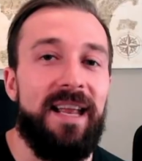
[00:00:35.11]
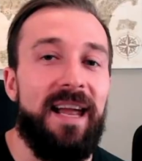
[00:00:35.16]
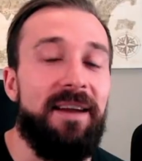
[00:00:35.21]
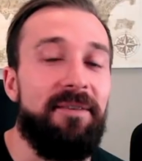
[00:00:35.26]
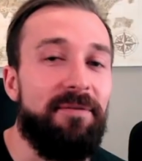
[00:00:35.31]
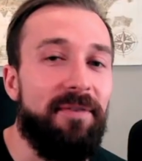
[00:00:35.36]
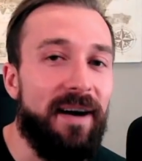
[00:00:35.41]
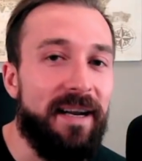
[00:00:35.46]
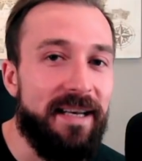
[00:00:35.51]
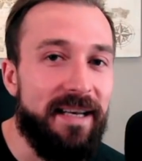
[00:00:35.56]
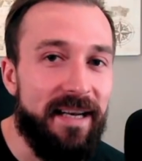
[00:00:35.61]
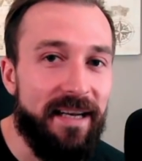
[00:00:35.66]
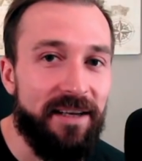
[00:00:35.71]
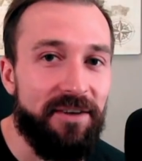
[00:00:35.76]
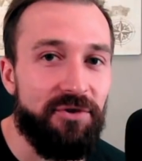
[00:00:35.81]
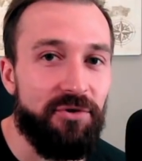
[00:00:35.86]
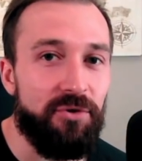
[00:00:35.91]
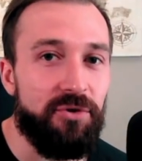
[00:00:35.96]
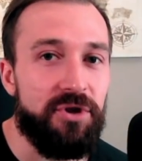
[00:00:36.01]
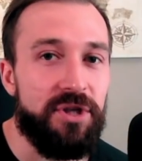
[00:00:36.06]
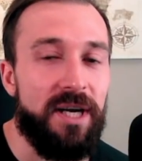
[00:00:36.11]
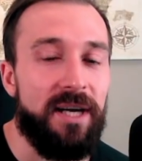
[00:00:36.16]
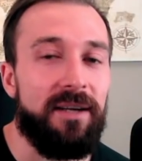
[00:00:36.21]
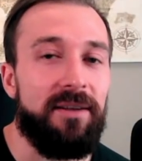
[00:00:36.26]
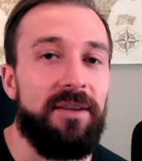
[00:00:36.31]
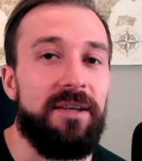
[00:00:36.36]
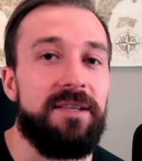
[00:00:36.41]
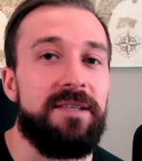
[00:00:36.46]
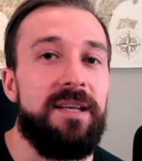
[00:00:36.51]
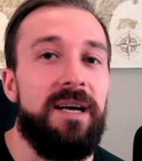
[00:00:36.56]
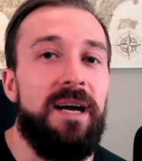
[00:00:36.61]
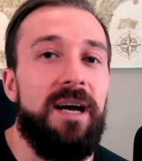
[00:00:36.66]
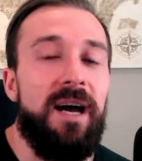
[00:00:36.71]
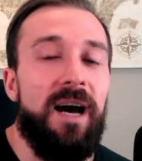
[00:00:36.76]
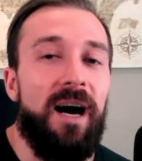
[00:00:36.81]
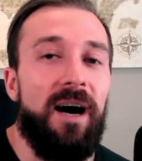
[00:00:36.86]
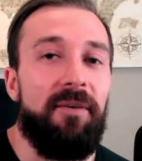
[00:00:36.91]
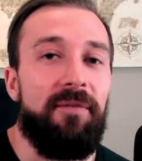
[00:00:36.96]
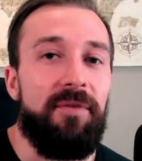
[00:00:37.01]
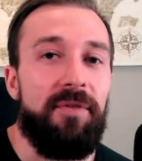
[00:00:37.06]
a financial checklist
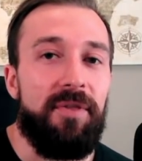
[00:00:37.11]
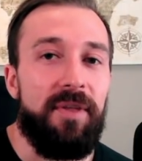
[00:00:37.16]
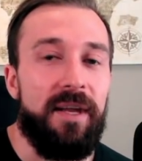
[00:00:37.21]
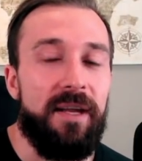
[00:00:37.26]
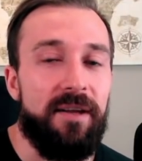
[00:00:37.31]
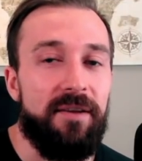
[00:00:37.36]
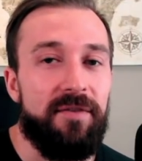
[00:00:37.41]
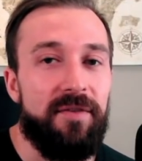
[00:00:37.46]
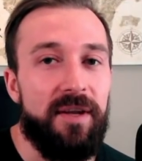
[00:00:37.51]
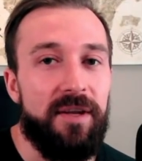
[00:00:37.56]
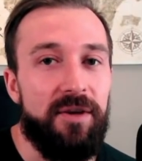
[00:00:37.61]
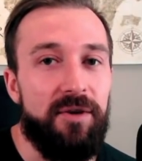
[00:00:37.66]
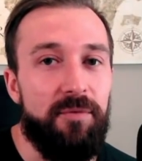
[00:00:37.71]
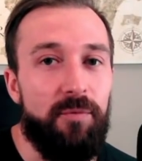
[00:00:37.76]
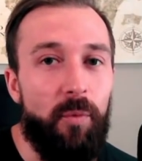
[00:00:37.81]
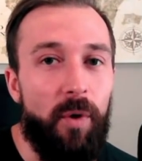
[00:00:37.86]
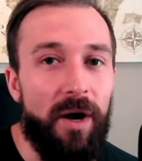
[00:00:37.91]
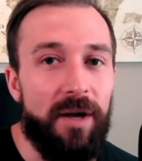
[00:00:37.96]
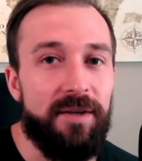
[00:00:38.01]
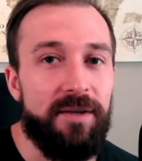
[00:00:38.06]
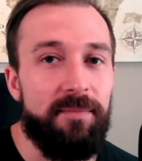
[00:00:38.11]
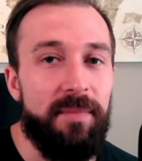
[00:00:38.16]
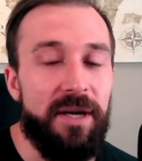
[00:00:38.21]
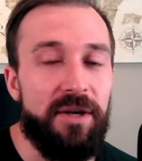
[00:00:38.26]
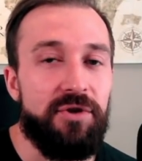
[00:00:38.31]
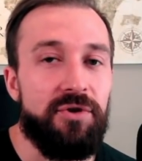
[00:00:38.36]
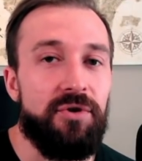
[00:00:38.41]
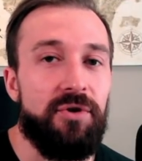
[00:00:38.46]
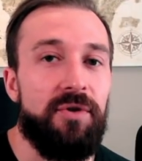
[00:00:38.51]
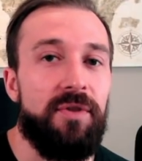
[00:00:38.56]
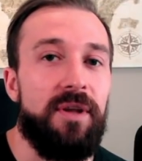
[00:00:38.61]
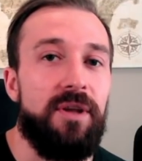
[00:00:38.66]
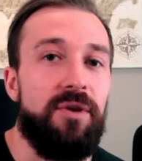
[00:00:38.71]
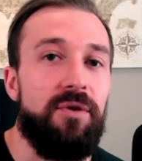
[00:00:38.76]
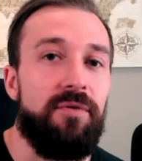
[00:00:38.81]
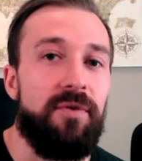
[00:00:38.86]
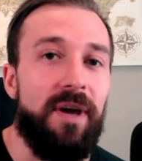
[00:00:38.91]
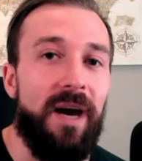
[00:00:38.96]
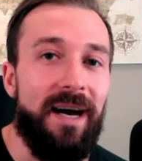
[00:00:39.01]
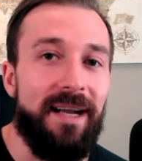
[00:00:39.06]
of things that you want to make sure that
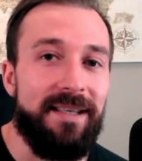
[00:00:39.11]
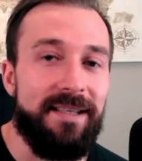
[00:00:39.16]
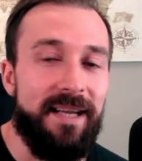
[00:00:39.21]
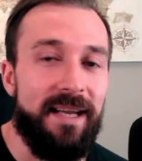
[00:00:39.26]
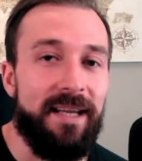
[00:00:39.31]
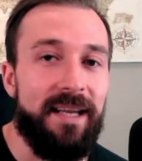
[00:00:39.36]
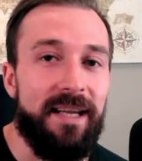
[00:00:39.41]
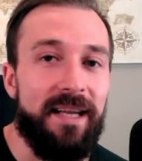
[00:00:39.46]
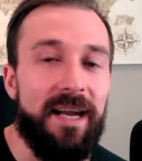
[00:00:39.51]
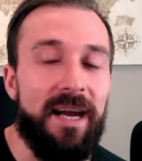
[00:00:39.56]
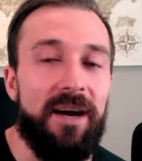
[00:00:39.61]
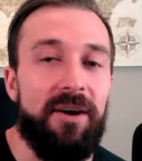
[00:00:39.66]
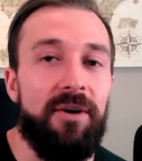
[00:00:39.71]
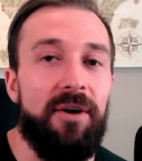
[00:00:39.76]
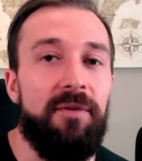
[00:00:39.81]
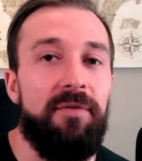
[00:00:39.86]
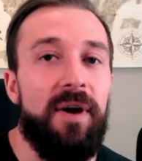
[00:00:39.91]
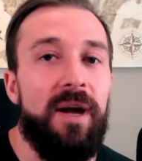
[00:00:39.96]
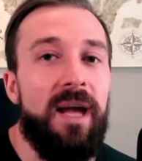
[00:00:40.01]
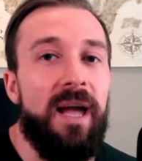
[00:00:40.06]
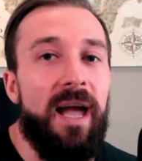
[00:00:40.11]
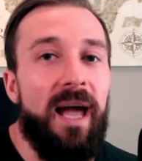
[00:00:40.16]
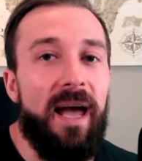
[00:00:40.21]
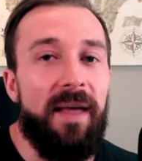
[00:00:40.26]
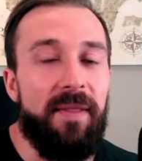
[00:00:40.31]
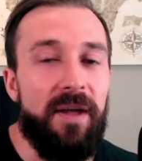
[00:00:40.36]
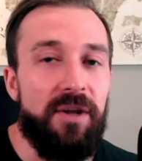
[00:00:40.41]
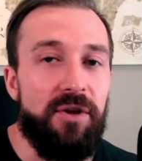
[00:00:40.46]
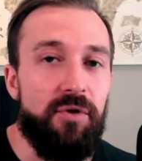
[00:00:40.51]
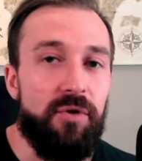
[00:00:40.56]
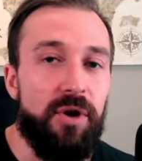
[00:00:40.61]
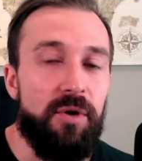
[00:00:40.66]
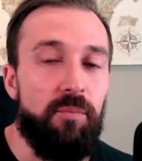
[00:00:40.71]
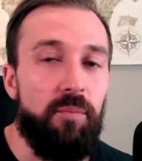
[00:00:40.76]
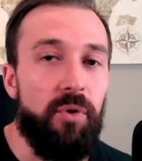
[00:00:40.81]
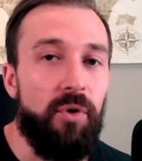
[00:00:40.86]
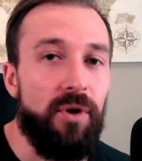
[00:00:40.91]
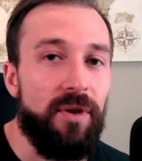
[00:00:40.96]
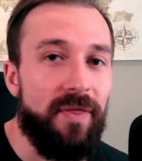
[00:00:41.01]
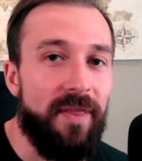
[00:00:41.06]
you've got taken care of and that you can
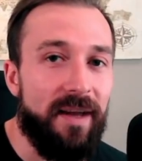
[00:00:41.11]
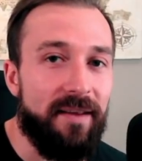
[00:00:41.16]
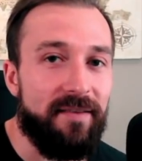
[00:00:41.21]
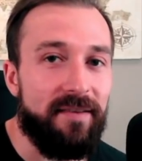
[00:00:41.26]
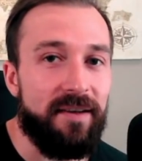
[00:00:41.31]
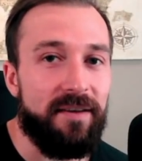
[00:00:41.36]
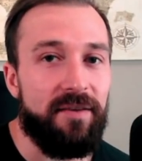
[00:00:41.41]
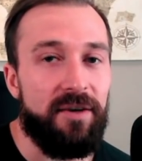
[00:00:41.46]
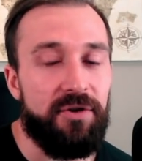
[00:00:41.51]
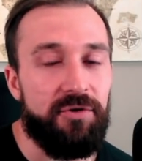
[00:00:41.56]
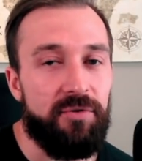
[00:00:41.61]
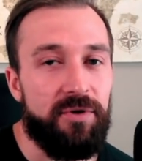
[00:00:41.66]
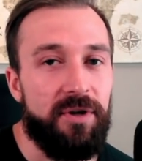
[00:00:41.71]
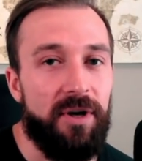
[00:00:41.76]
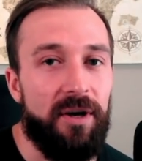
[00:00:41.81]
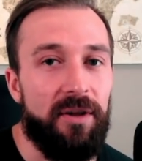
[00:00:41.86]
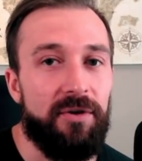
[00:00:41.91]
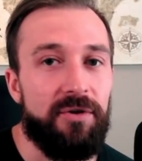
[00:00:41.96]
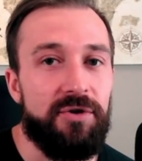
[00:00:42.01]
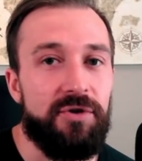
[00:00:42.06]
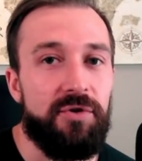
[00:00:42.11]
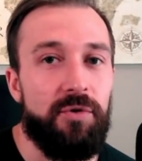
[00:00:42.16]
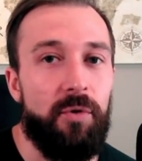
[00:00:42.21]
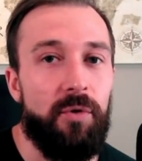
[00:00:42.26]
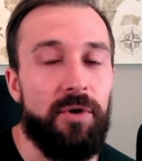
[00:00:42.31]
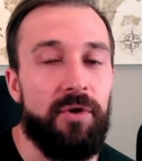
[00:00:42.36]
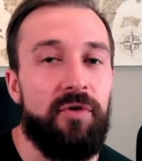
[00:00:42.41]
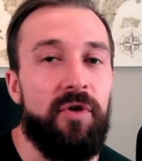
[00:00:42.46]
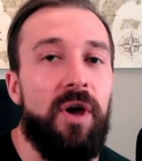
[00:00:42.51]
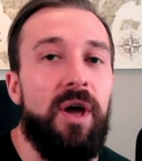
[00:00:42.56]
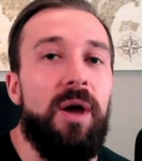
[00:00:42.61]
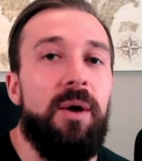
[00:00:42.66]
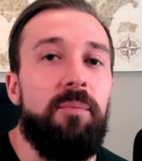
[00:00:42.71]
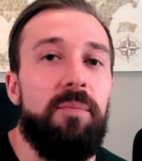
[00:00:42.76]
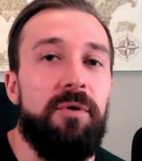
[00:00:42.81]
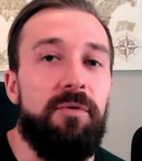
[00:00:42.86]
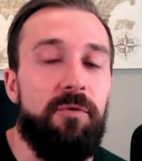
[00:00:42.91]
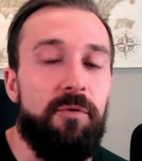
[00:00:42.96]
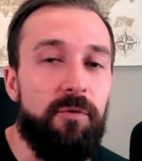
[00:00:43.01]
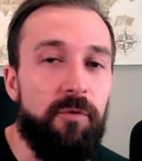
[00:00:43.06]
put that $600 towards
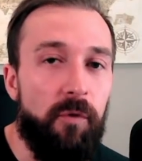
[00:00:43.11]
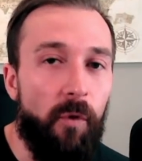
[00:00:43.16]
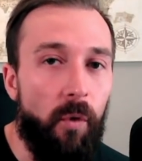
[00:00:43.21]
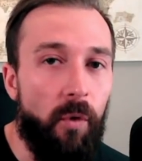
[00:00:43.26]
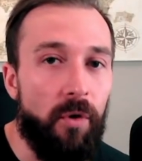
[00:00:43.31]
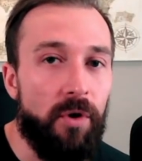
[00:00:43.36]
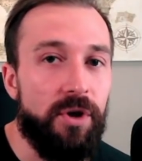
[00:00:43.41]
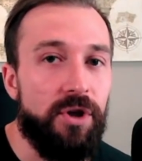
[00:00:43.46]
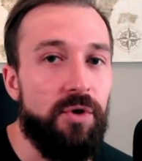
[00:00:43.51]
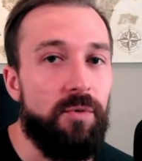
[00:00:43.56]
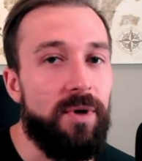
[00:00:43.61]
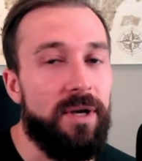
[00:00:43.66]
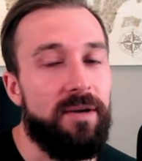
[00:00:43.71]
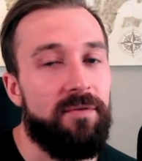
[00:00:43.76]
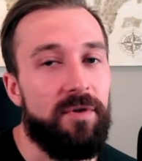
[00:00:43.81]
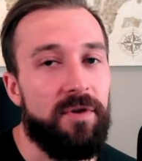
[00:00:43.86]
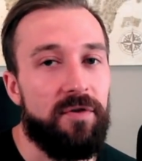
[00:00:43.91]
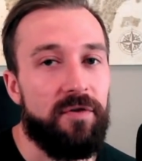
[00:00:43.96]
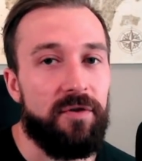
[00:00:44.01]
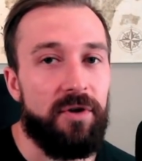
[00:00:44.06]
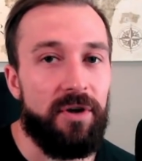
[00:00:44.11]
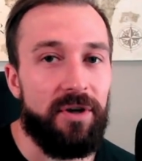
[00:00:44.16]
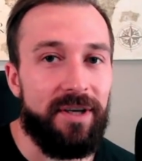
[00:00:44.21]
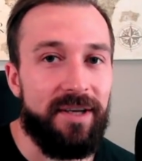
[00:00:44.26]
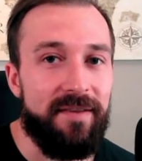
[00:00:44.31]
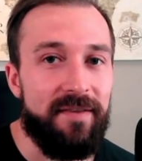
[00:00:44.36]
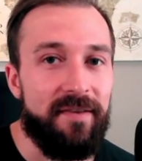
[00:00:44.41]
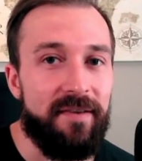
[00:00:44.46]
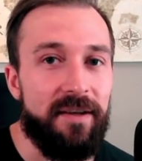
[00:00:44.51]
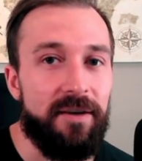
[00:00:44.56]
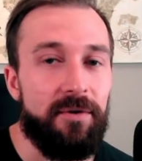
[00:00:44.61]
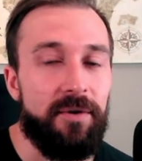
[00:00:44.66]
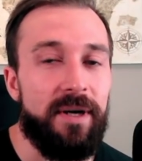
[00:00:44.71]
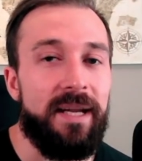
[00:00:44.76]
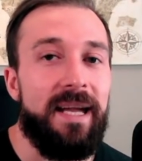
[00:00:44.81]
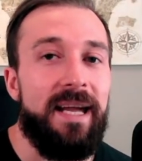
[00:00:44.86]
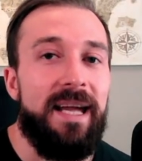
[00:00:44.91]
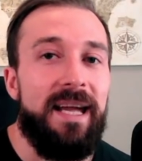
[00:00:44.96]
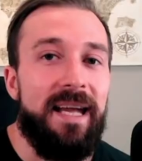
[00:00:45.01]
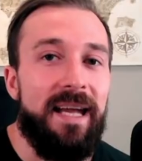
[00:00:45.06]
before you even start
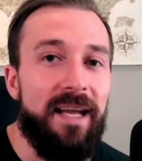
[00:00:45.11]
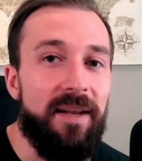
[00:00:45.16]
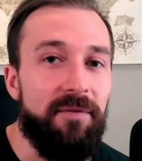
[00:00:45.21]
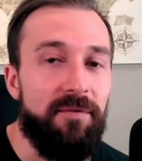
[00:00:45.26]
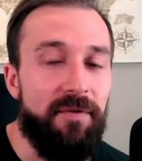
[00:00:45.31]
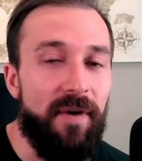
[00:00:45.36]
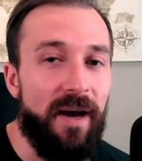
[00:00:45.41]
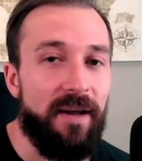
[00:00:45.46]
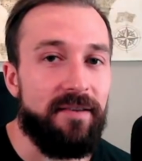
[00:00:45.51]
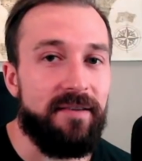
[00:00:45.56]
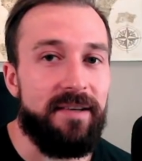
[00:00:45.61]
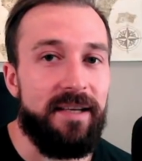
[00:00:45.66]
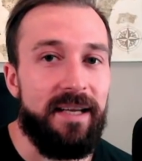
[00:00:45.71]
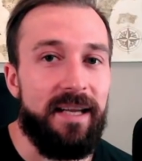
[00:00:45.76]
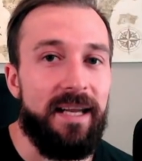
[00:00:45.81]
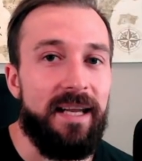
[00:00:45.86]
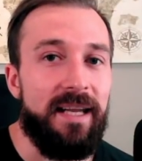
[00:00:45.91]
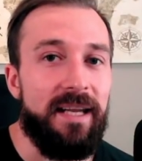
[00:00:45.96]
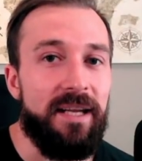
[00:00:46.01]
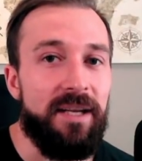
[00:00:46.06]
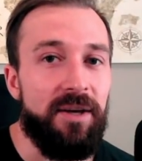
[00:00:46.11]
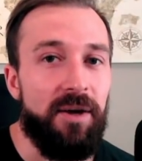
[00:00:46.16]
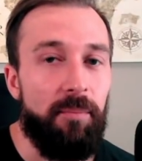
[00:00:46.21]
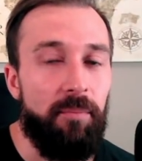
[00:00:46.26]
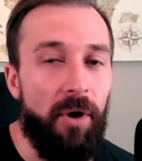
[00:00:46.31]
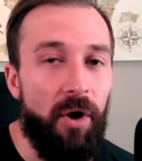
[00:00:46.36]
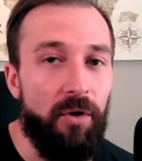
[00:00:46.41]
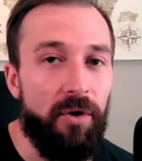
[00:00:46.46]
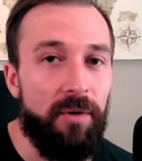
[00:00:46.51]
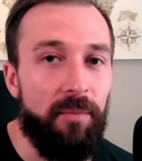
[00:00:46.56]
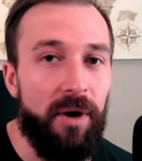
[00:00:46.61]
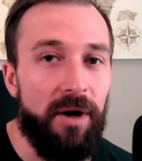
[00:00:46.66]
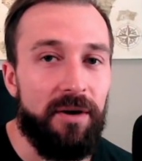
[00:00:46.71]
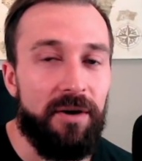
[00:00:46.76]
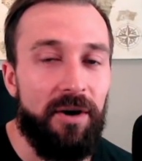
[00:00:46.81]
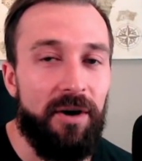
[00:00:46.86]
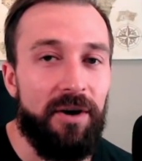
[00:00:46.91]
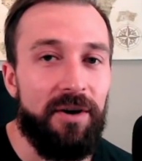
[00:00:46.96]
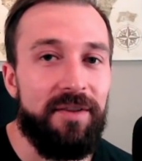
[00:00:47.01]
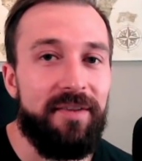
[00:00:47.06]
considering investing in Pokemon
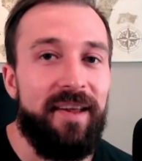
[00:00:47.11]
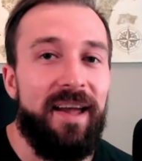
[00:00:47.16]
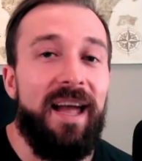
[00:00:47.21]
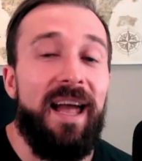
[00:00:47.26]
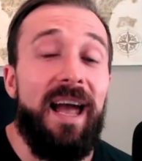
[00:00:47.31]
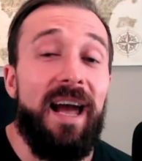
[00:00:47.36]
cards.